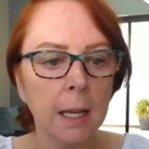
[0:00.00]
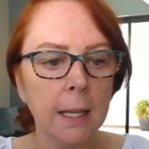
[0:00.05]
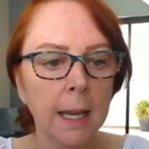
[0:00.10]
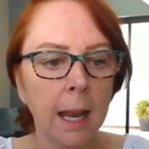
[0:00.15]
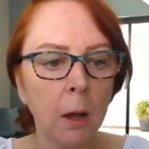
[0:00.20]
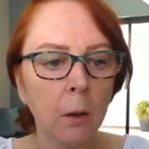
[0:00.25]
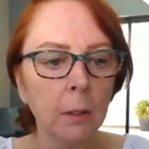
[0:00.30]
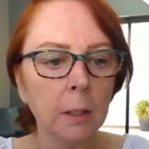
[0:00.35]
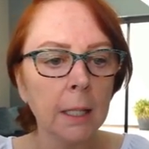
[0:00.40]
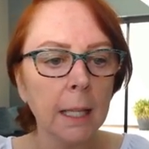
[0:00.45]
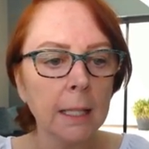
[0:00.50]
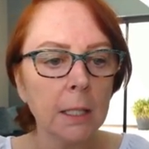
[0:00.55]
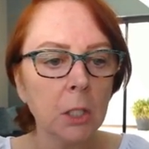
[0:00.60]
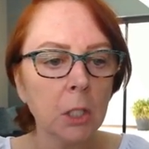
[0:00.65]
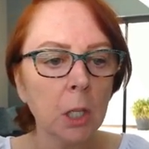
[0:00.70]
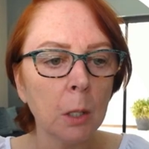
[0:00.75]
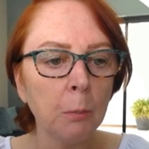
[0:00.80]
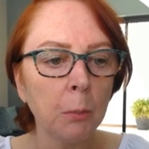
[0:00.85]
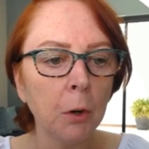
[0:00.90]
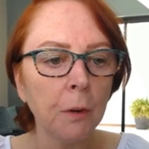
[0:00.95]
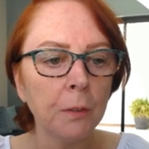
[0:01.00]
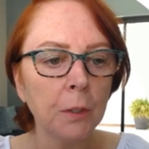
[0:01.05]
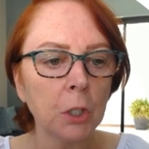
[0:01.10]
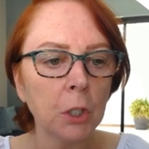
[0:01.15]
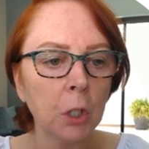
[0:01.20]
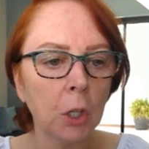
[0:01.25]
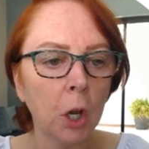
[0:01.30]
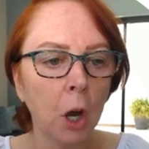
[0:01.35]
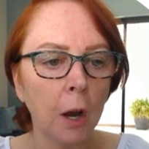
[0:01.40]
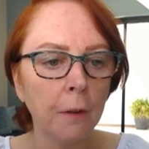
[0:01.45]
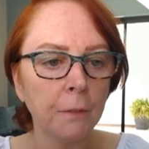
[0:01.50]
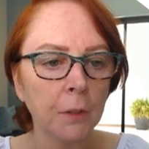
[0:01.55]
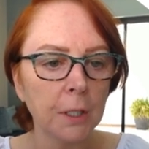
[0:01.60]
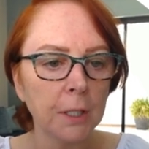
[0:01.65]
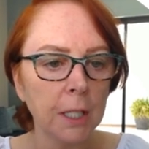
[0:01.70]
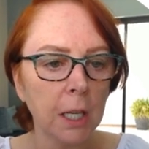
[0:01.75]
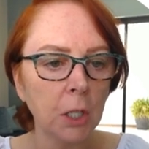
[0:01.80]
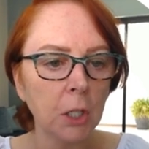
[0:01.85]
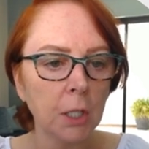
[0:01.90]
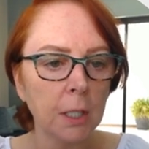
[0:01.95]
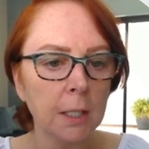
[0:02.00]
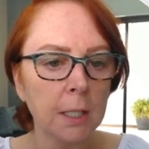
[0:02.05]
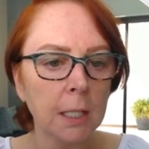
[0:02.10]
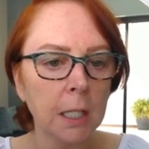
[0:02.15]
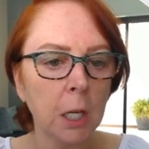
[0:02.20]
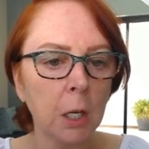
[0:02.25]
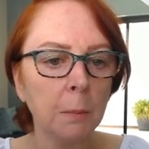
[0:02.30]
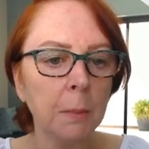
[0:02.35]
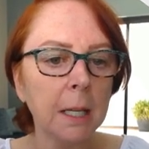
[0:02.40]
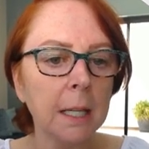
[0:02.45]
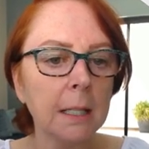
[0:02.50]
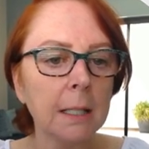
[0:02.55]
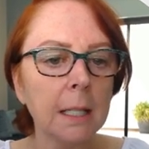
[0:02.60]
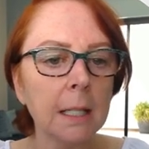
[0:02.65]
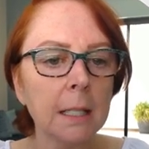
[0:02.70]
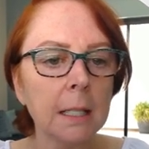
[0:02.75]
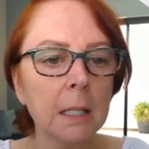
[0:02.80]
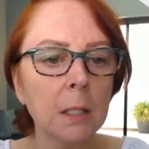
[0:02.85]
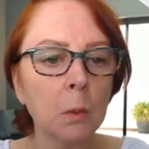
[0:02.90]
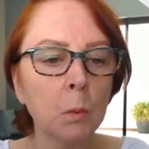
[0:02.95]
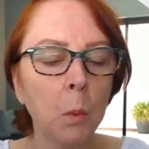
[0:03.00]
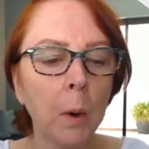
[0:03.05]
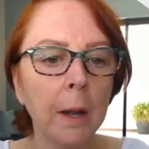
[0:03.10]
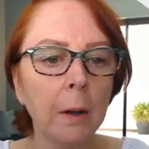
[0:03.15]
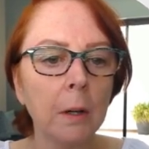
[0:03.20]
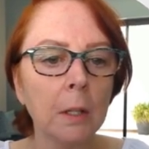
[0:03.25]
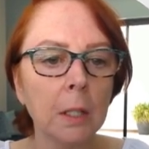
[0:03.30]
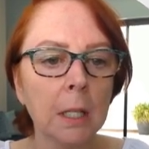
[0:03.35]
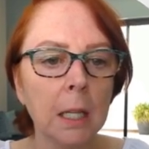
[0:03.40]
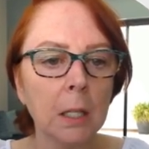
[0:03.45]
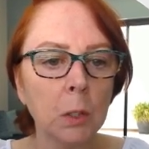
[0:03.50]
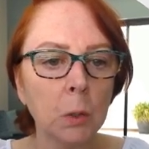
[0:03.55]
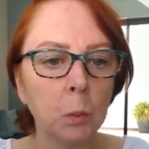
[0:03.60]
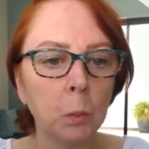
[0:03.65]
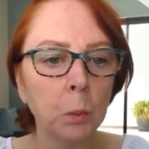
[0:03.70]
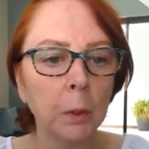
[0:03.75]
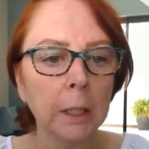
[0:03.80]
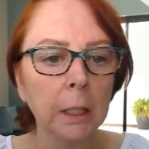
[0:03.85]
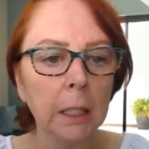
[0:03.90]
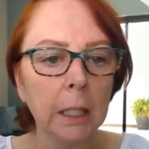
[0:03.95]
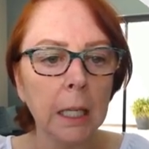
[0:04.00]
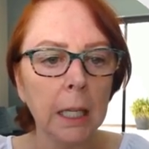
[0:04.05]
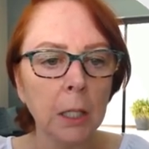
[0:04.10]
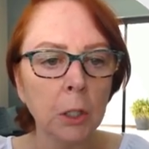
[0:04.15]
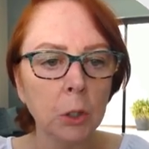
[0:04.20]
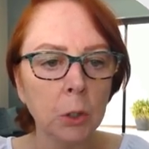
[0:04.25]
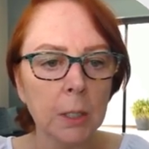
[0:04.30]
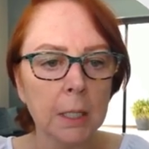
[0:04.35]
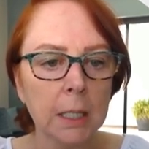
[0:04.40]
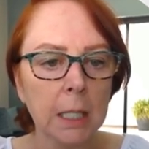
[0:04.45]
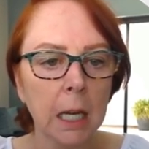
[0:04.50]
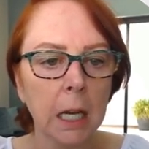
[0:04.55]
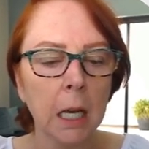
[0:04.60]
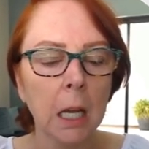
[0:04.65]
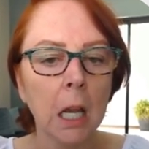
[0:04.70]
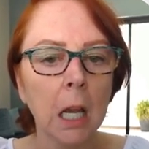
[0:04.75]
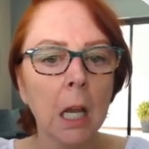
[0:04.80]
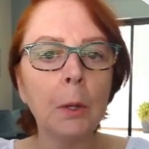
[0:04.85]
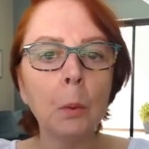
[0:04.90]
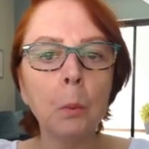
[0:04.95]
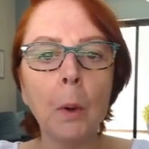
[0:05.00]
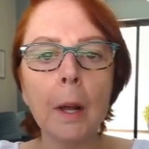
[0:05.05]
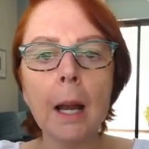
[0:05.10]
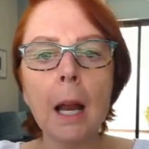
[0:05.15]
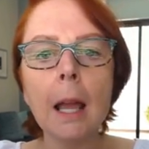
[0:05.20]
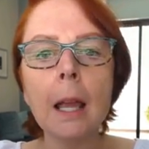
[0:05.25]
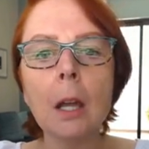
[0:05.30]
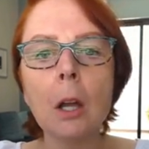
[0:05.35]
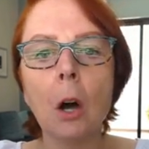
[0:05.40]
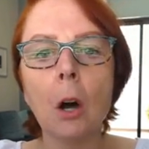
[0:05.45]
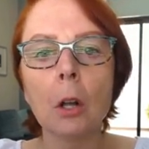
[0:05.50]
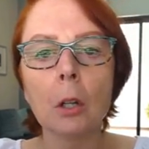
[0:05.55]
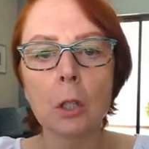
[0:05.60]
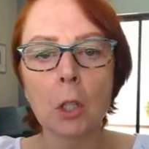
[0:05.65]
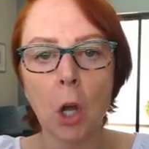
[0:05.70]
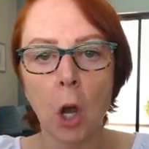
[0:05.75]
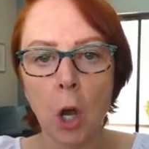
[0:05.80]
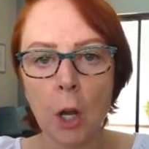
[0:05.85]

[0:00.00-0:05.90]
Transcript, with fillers: Now, let's jump over to conversations here because this is where it gets really interesting with what I call